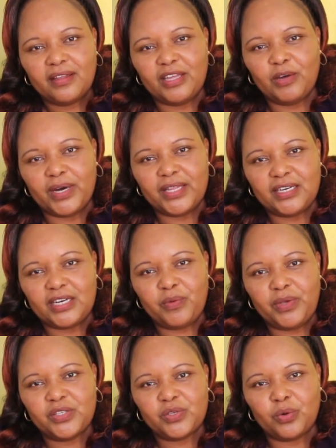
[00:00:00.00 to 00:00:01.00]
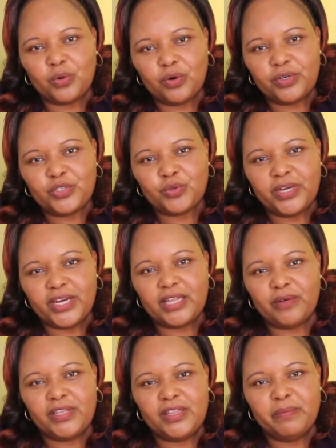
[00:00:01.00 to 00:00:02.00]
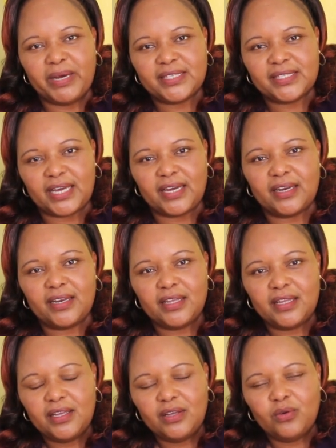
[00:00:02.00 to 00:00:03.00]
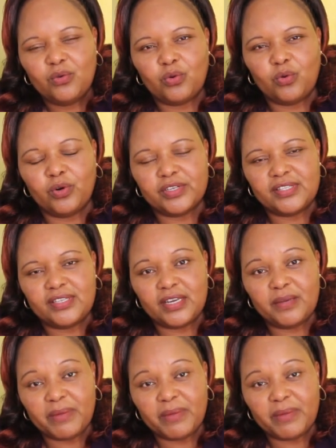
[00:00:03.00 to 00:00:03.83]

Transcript: They were 3 weeks old together with my son, who was 3